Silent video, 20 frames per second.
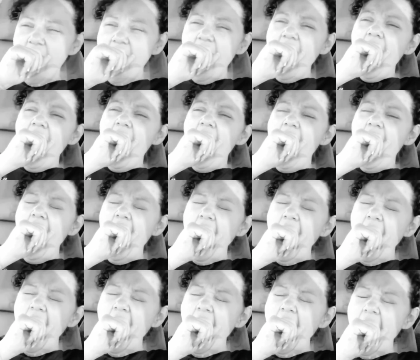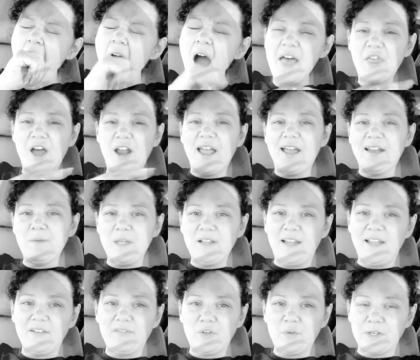I thought I had to be like
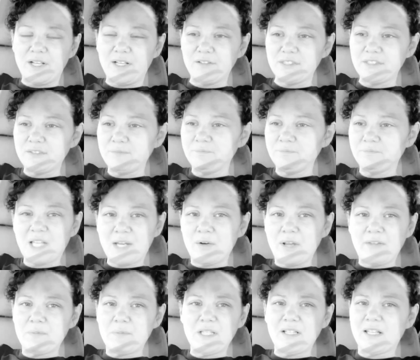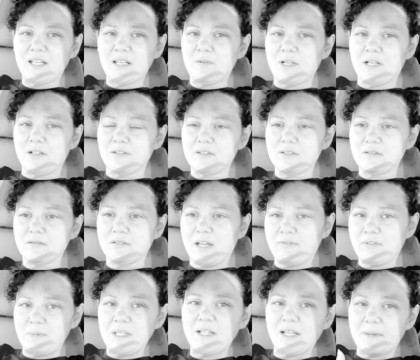everyone else. I don't have to be like anyone else. I have to be
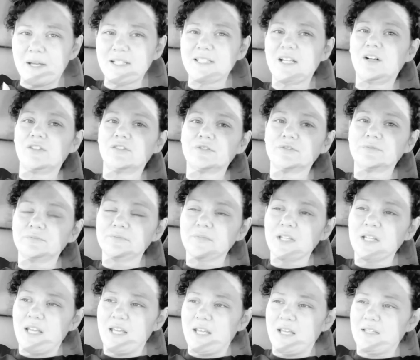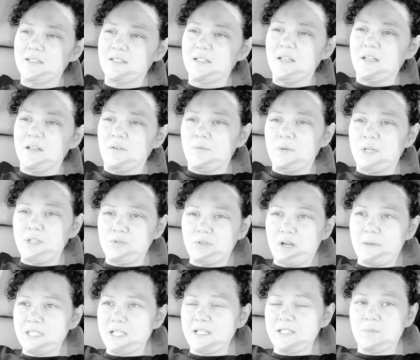like myself. And when you traumatize
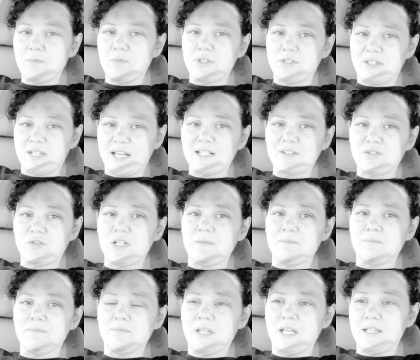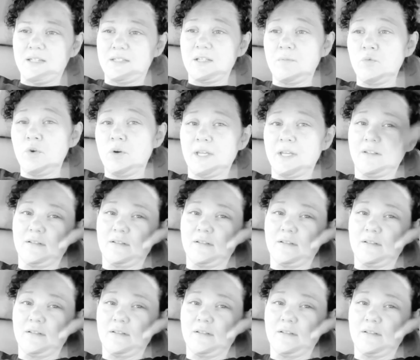someone to that extreme, and some woman,